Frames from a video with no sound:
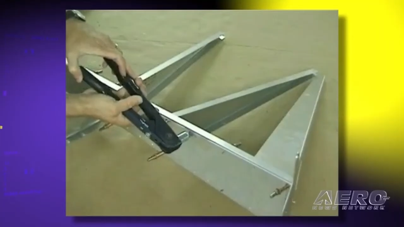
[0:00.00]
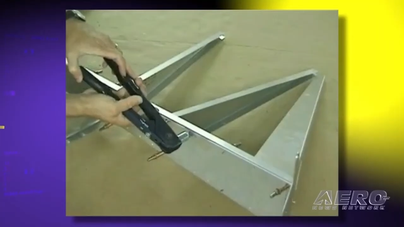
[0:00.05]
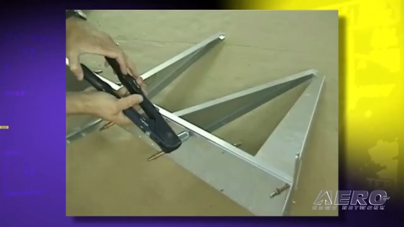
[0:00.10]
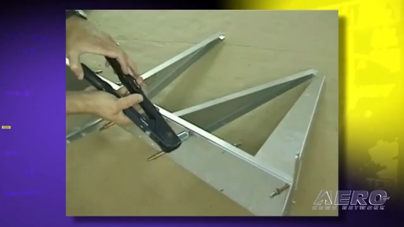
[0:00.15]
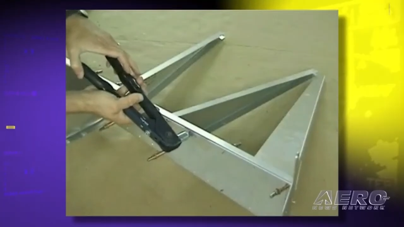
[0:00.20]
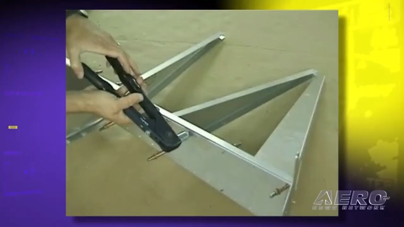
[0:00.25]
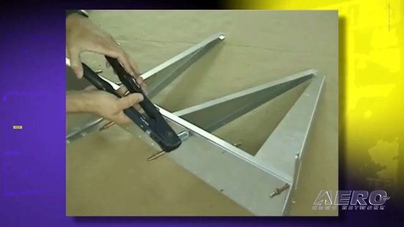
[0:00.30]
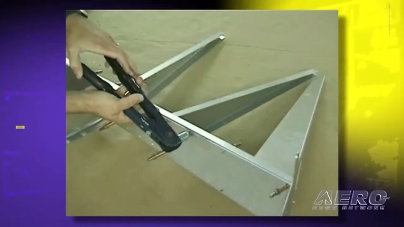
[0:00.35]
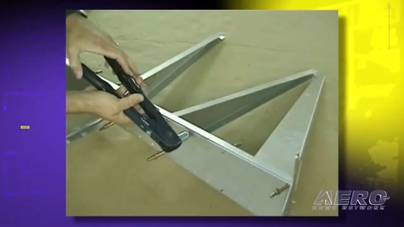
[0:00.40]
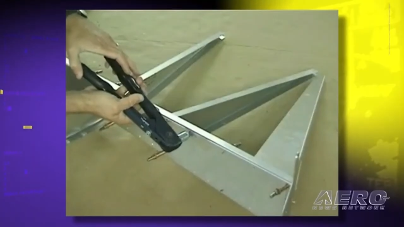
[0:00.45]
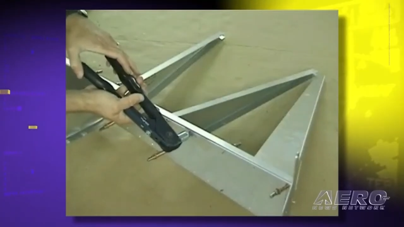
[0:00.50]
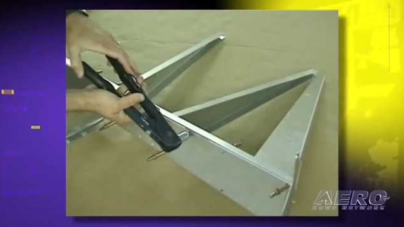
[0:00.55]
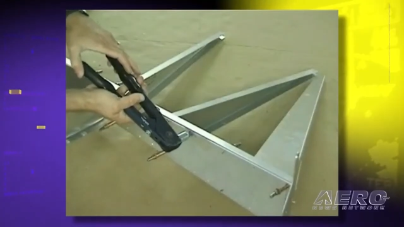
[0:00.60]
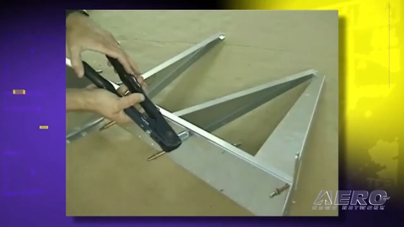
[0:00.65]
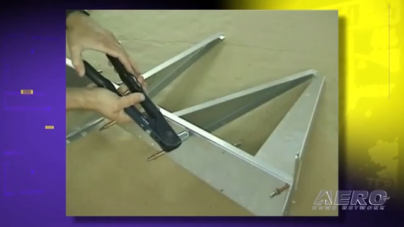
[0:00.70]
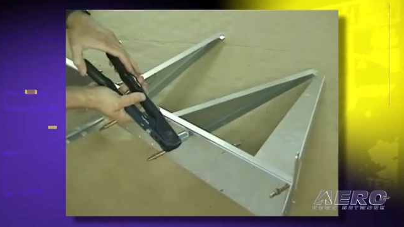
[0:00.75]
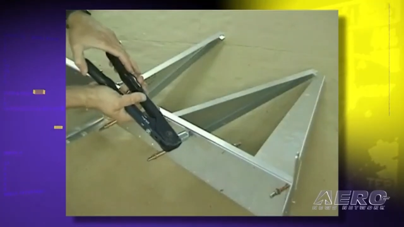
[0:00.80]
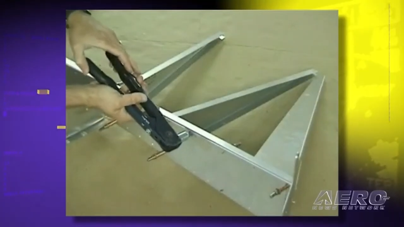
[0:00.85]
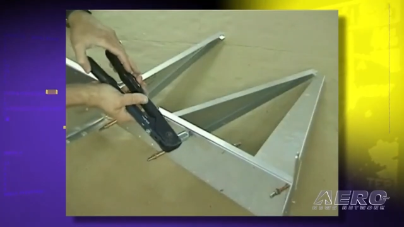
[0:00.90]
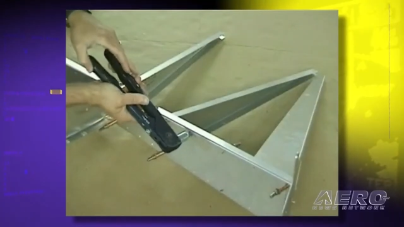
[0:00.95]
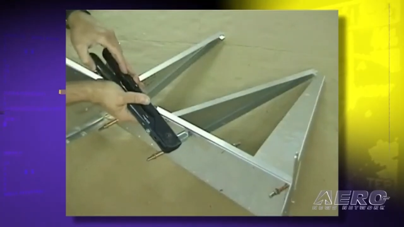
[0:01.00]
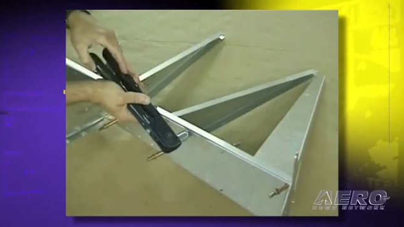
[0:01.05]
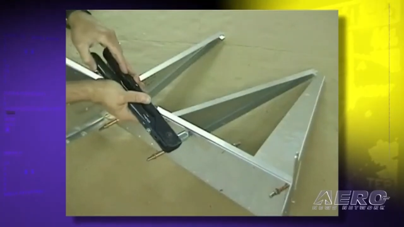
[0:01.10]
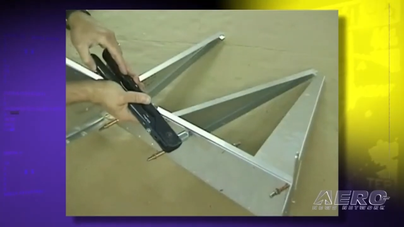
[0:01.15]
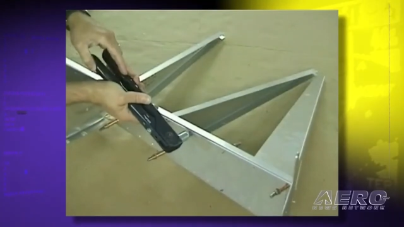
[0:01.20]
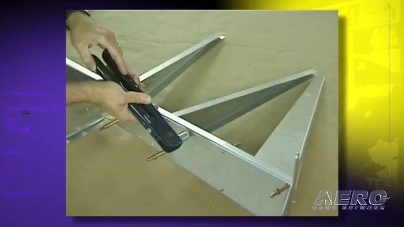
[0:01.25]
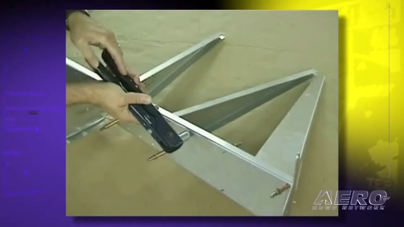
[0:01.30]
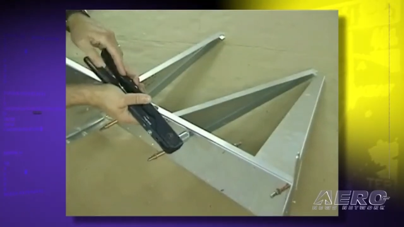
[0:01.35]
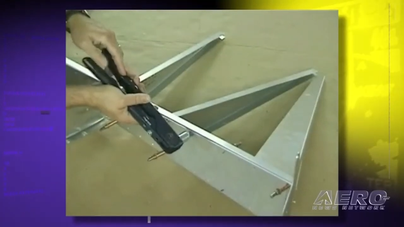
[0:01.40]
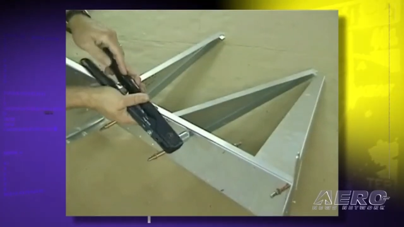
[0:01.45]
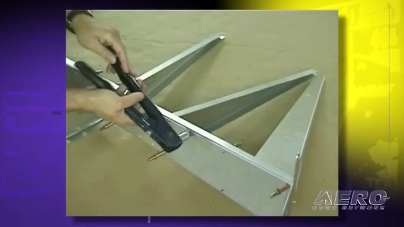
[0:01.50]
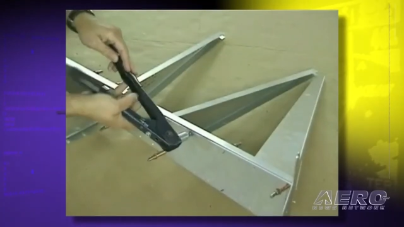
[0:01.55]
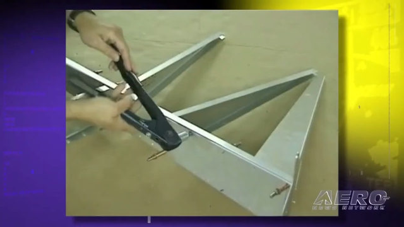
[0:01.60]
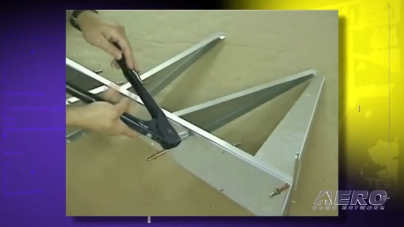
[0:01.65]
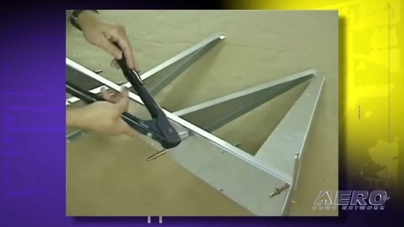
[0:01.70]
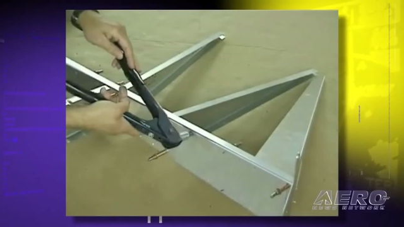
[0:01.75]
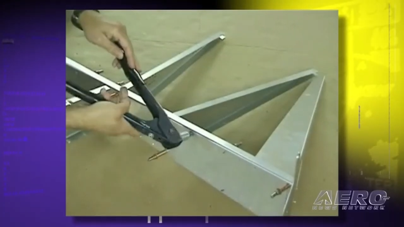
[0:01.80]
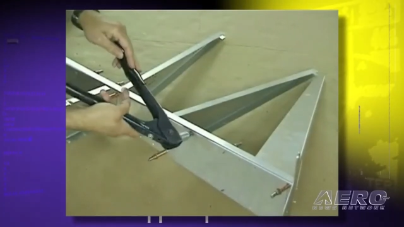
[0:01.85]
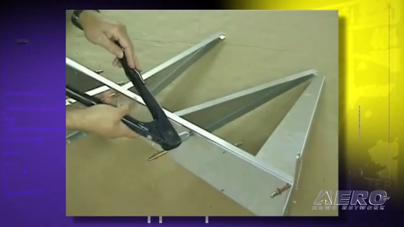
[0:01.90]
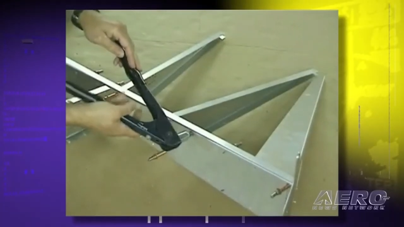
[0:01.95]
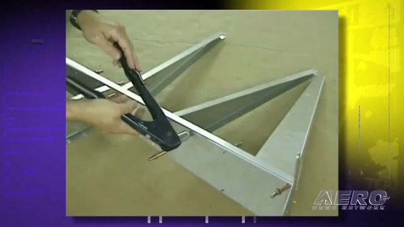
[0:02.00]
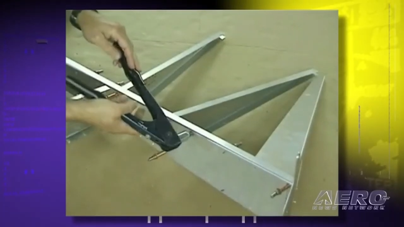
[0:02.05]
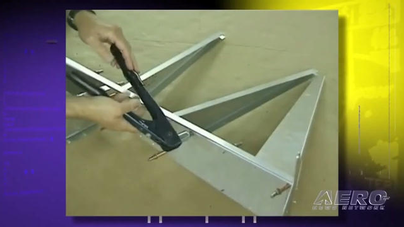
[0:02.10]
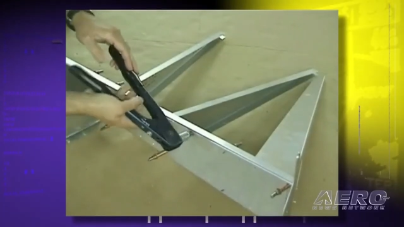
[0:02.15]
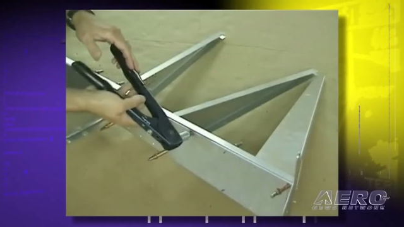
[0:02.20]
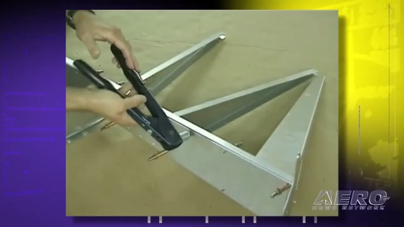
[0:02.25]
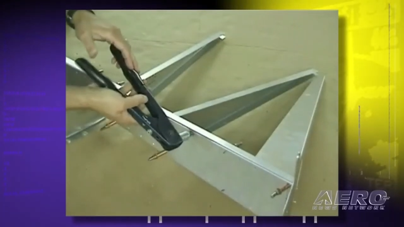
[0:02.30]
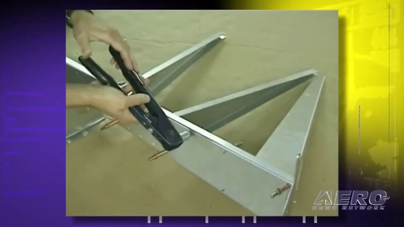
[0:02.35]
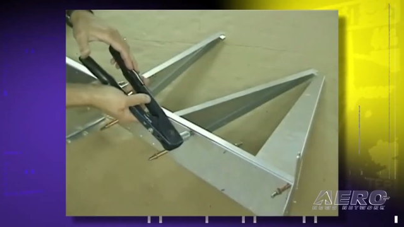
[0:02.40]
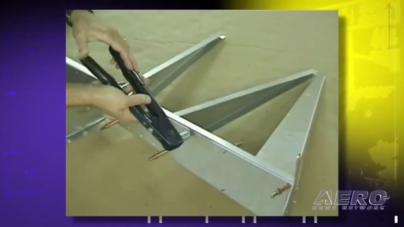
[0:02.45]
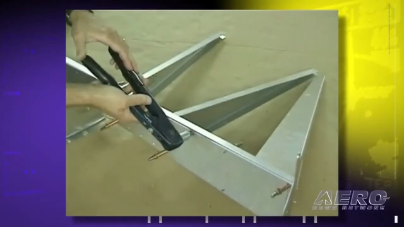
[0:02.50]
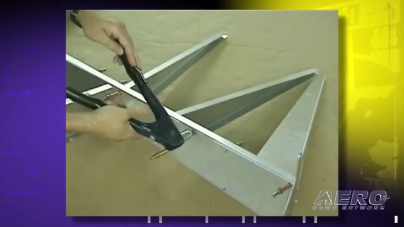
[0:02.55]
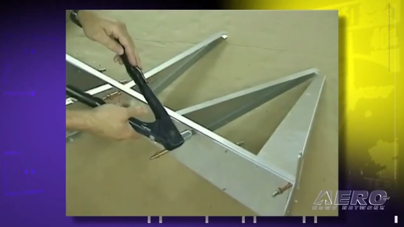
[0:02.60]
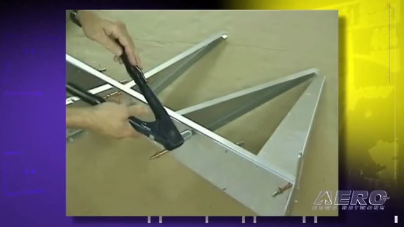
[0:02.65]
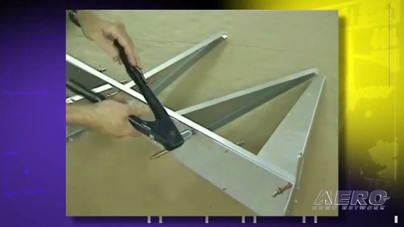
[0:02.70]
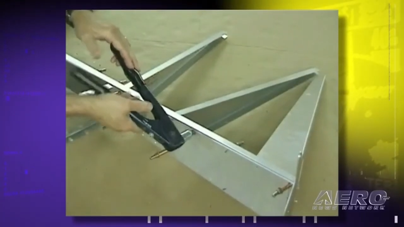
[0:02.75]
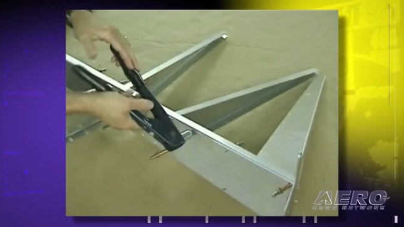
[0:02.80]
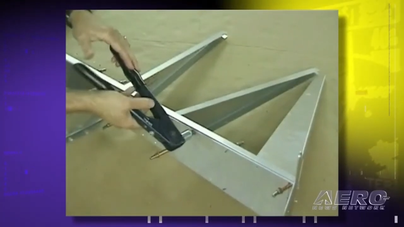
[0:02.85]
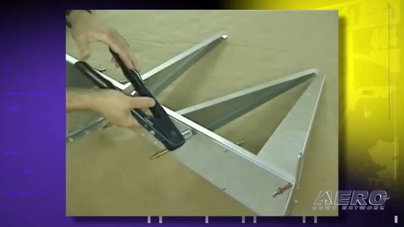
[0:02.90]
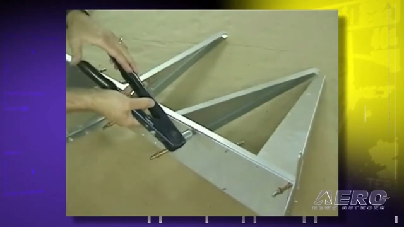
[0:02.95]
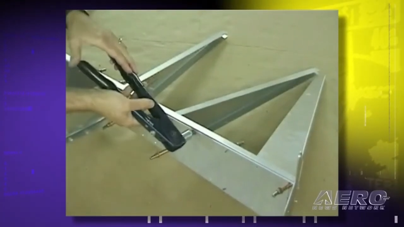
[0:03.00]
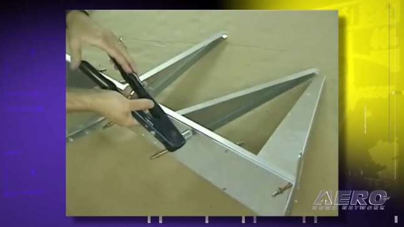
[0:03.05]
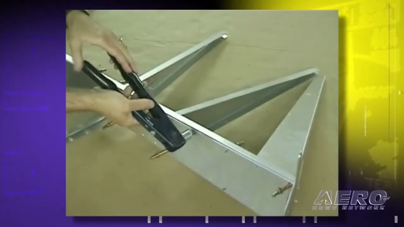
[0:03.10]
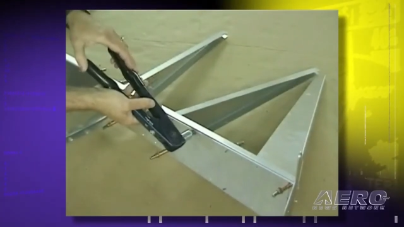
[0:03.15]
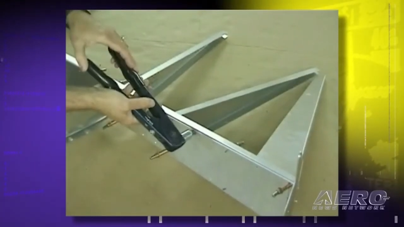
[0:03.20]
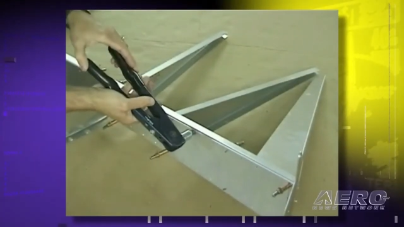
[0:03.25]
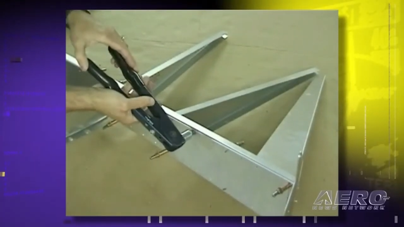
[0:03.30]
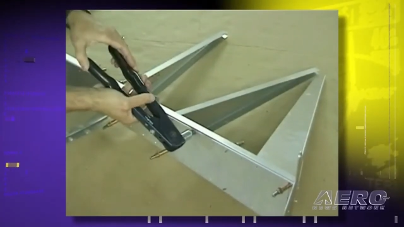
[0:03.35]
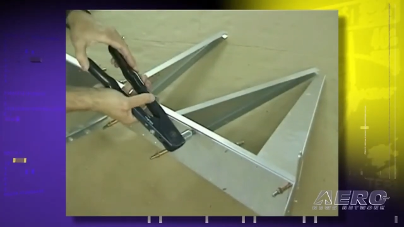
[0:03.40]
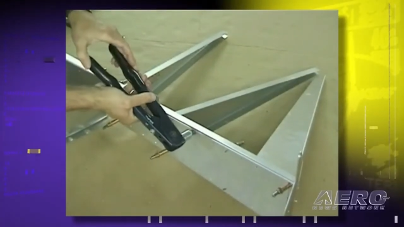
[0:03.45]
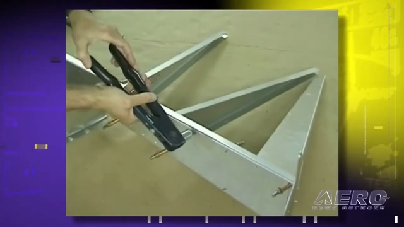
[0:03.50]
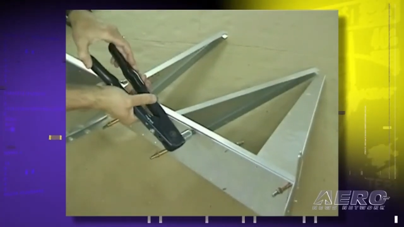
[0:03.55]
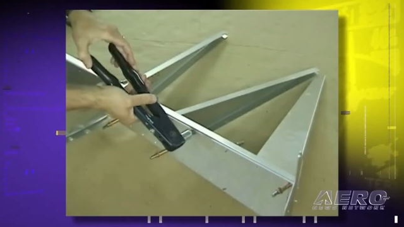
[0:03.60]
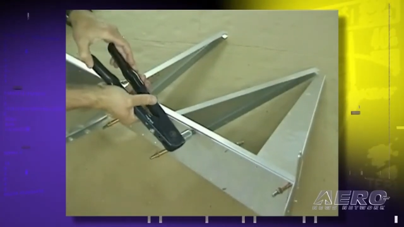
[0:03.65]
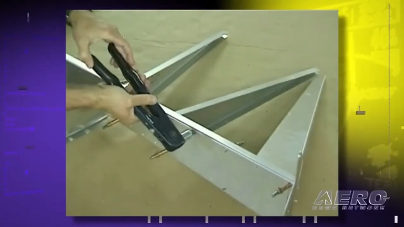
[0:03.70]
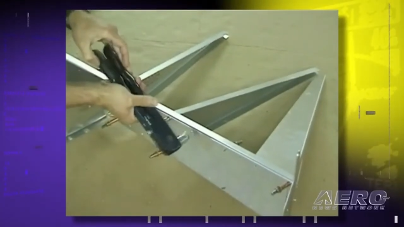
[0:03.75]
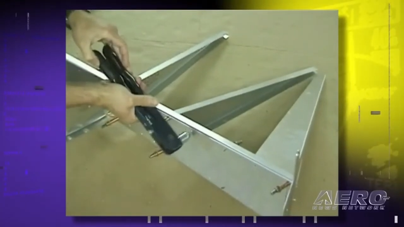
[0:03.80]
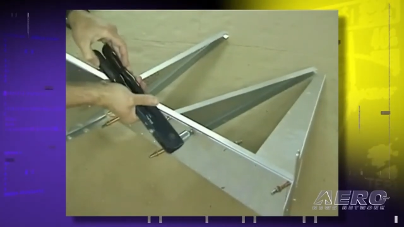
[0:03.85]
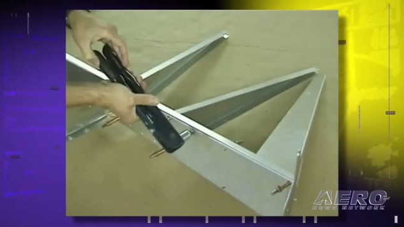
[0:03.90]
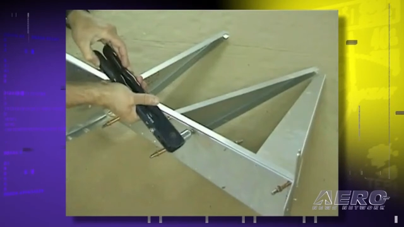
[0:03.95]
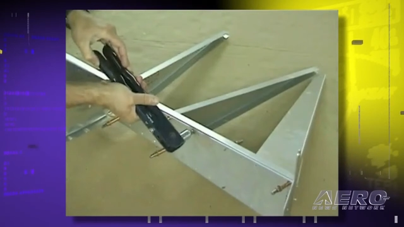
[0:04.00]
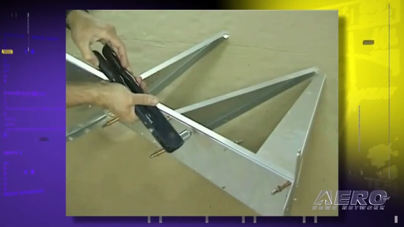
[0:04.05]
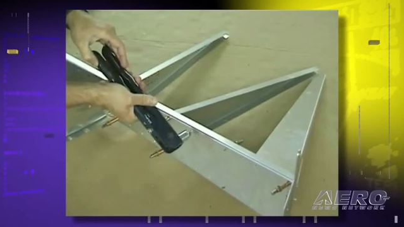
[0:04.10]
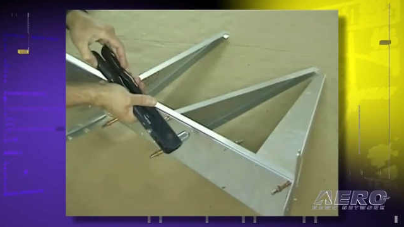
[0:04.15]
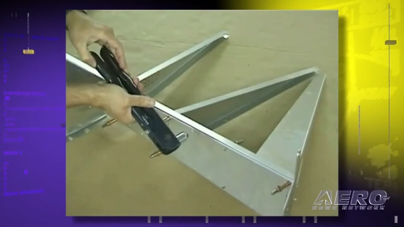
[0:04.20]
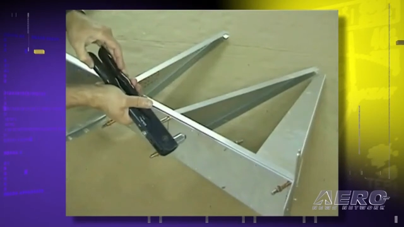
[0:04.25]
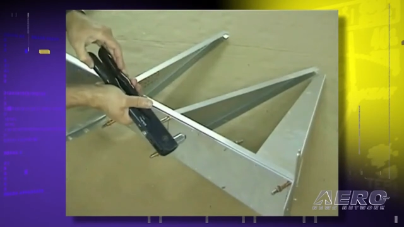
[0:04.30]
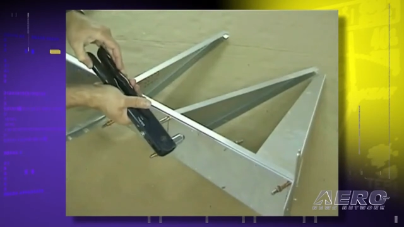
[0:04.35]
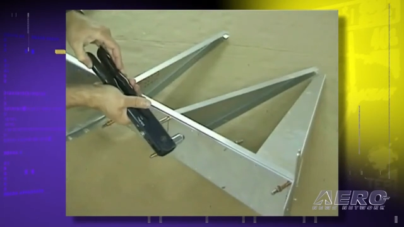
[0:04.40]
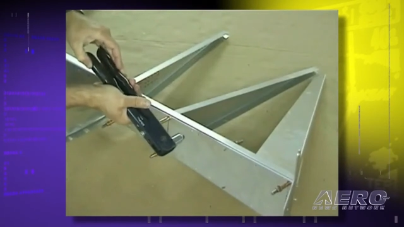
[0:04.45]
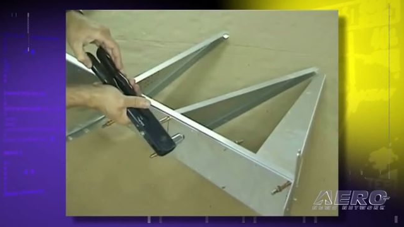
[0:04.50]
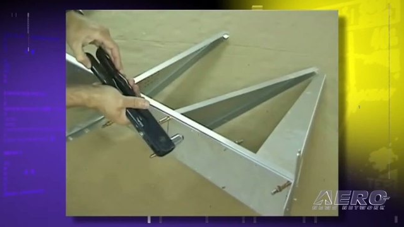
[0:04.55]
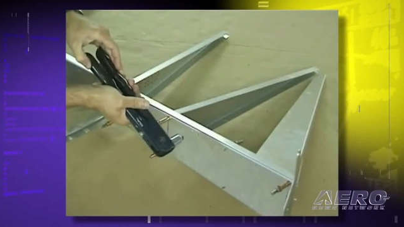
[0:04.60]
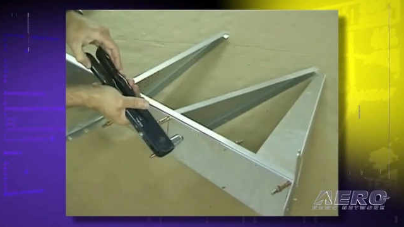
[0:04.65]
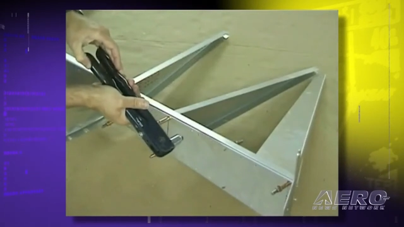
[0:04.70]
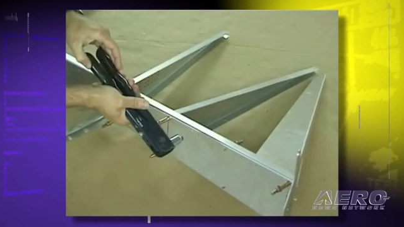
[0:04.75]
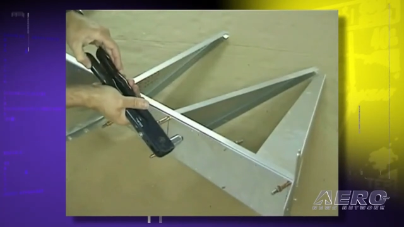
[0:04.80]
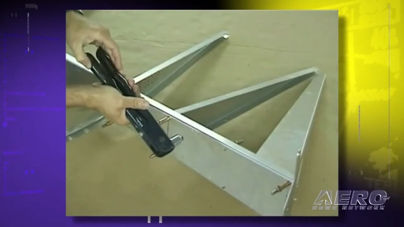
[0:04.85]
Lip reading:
(no speaker visible)